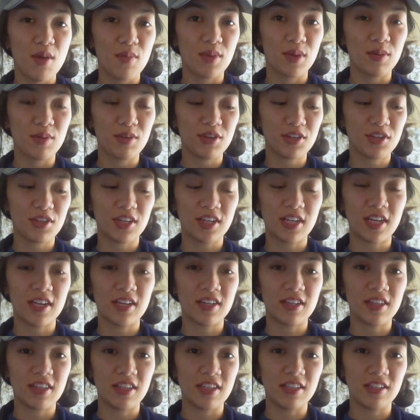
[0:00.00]
maybe you should
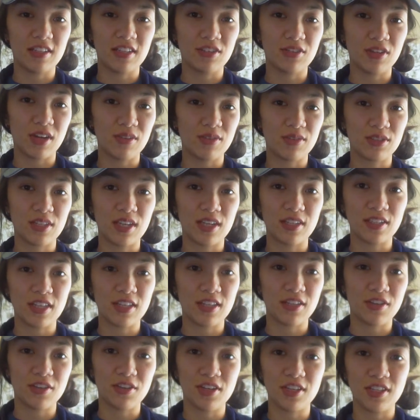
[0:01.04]
get this in travel size, and
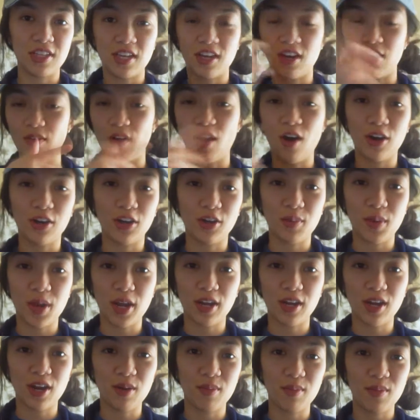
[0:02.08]
then you can take off all your
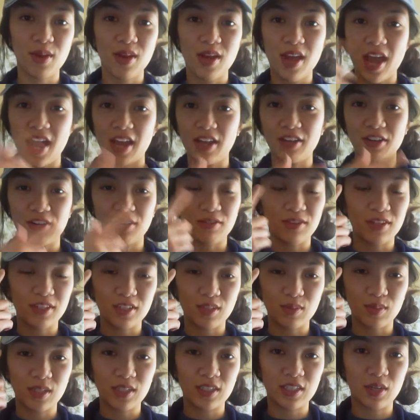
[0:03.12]
makeup and you don't need
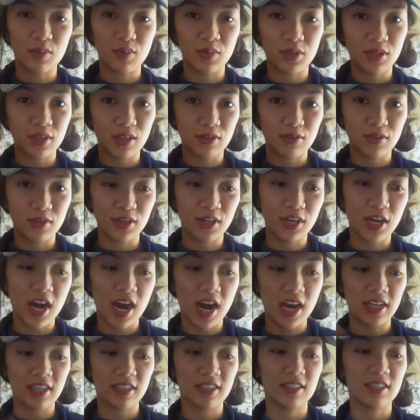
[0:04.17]
something separately for your
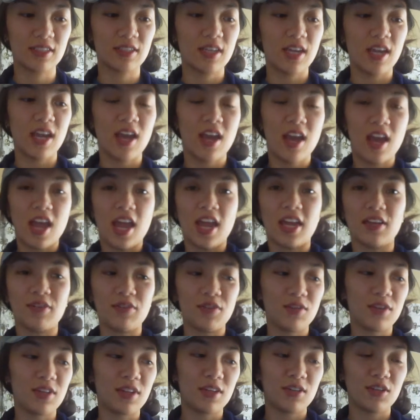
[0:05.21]
eyes. And if
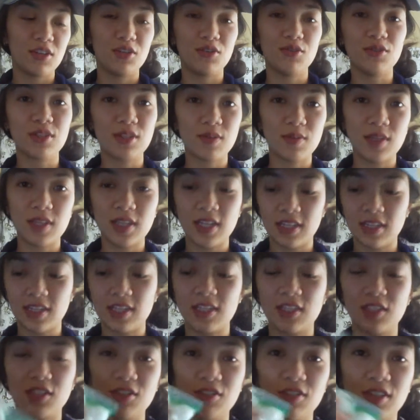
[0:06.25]
you do something like
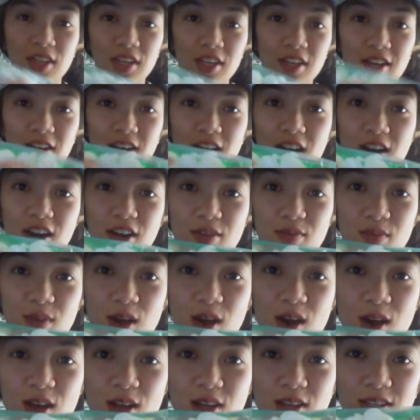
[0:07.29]
this, you'll need cotton
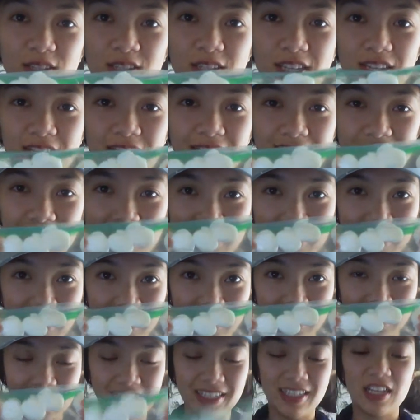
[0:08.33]
balls,
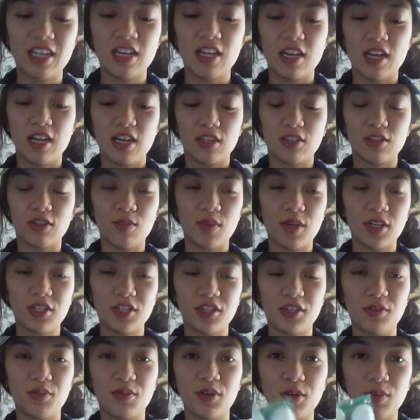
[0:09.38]
so make
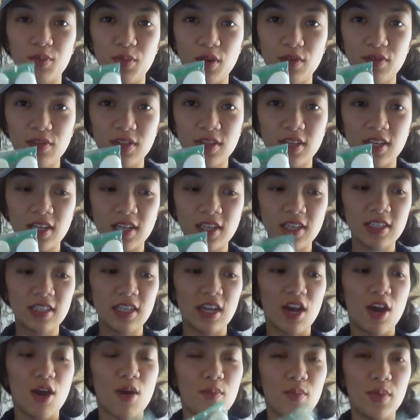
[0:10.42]
sure you bring both of these.
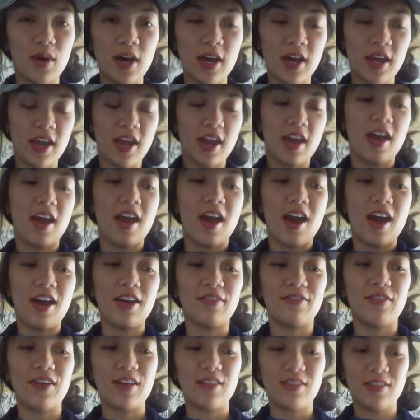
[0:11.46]
But I
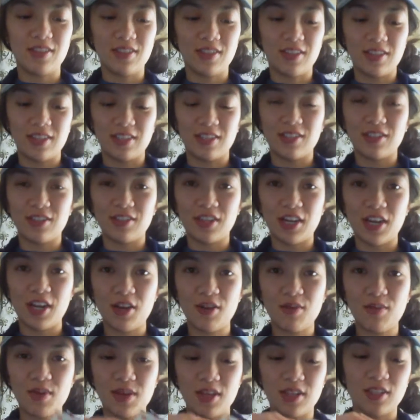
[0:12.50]
found this on
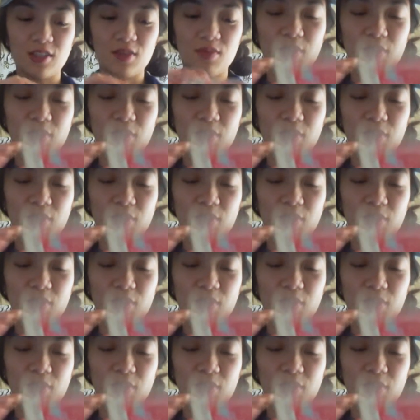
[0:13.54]
Instagram. It's a